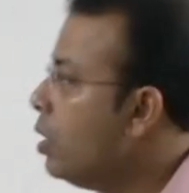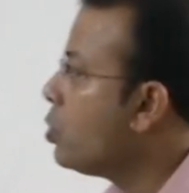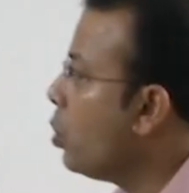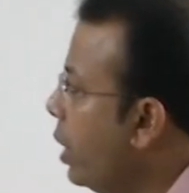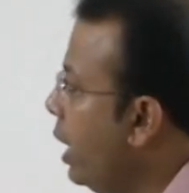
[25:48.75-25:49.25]

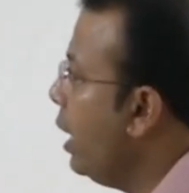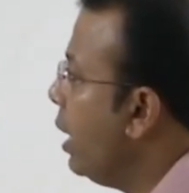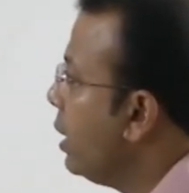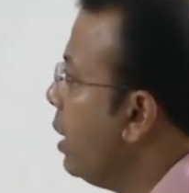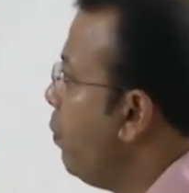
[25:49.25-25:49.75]
So,
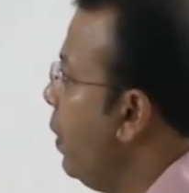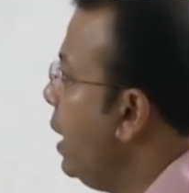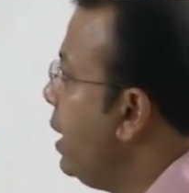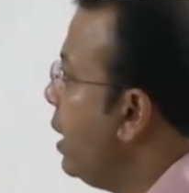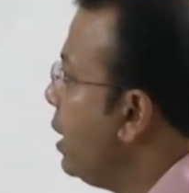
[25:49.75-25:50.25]
here the
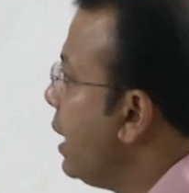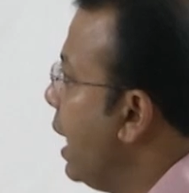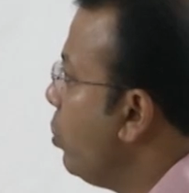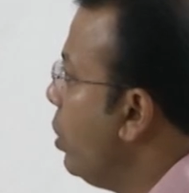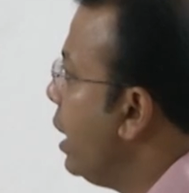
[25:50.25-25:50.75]
filtered
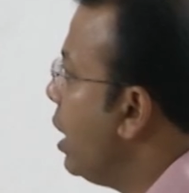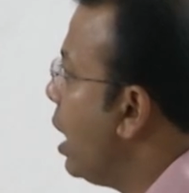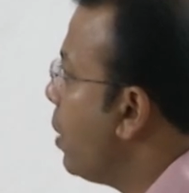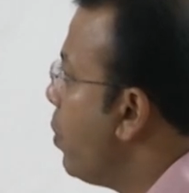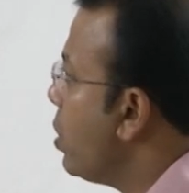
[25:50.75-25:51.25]
cathodic
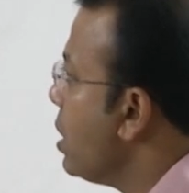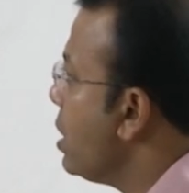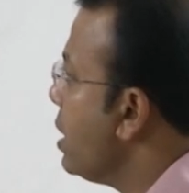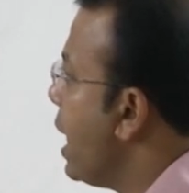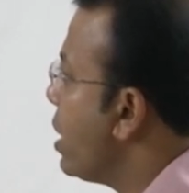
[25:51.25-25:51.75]
arc process
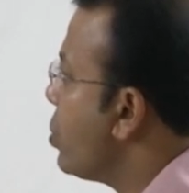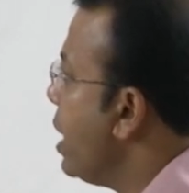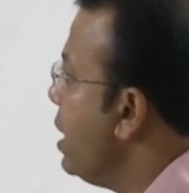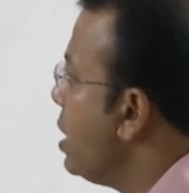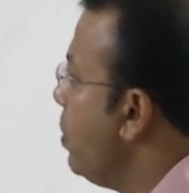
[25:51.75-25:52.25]
is
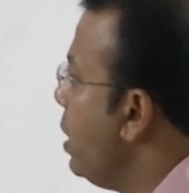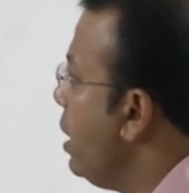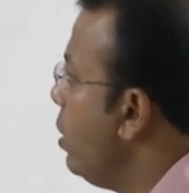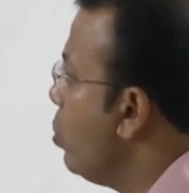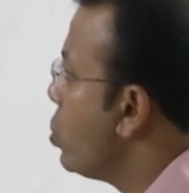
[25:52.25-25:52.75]
extensively
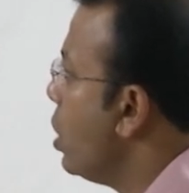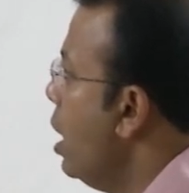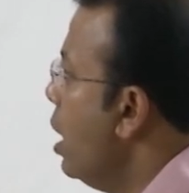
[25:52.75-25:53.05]
used